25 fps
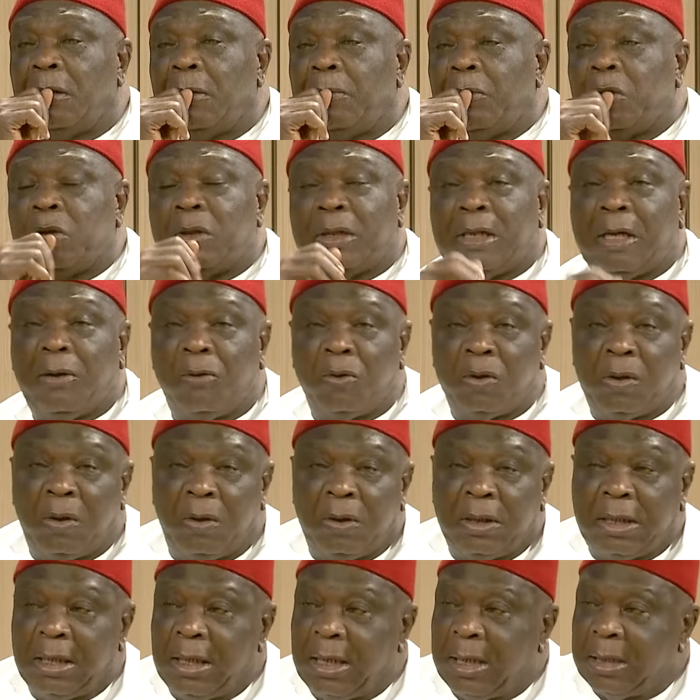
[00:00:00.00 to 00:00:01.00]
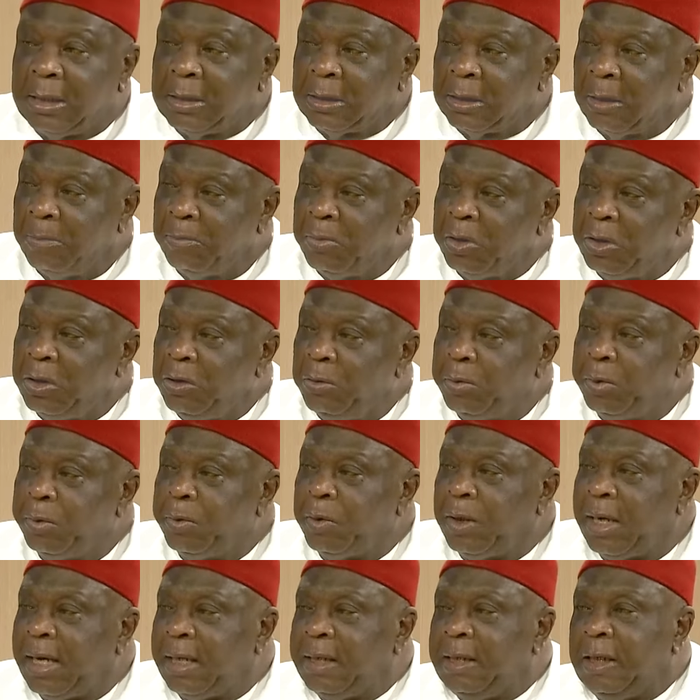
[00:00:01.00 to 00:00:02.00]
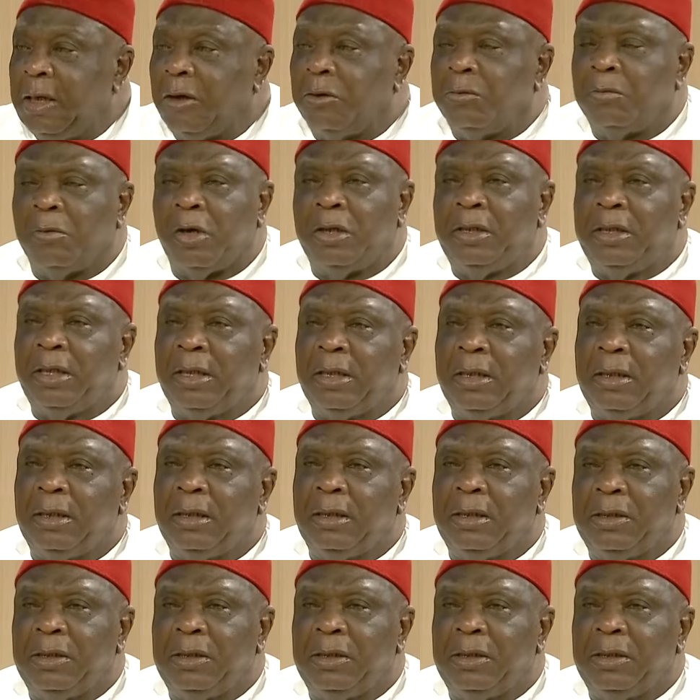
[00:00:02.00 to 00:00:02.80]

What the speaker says: Because I was looking at somebody people had here on Monday,